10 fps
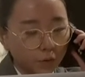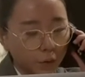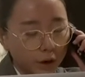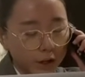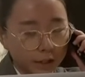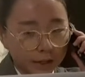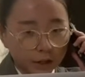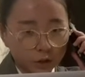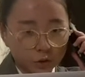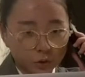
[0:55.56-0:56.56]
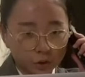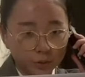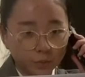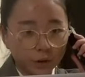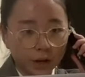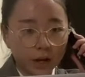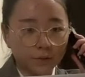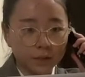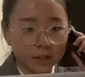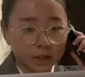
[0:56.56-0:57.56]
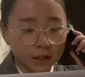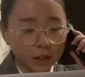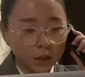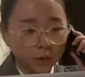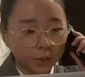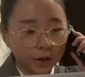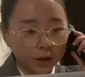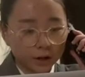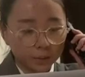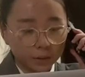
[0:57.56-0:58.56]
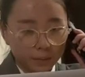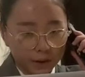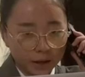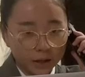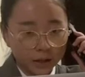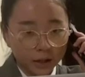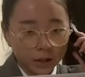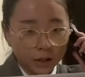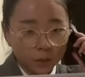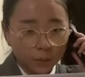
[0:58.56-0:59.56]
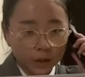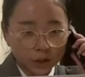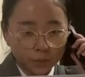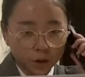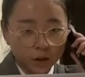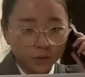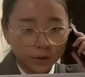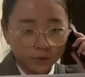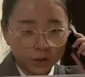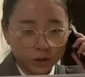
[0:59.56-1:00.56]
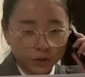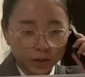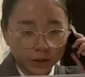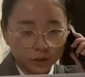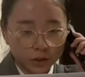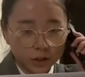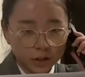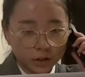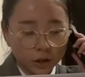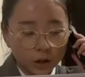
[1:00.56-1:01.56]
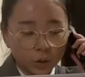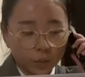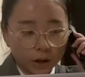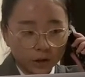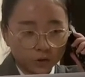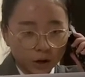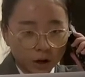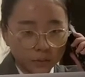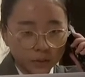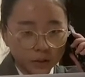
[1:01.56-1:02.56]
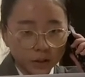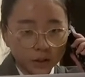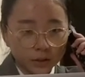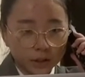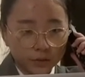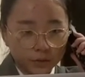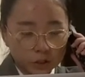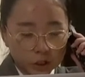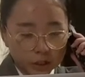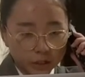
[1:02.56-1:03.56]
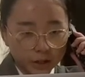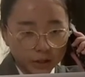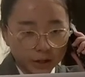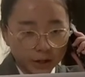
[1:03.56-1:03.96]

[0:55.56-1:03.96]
For the deluxe room, we have a single or double bed with small refrigerators, wardrobes, televisions,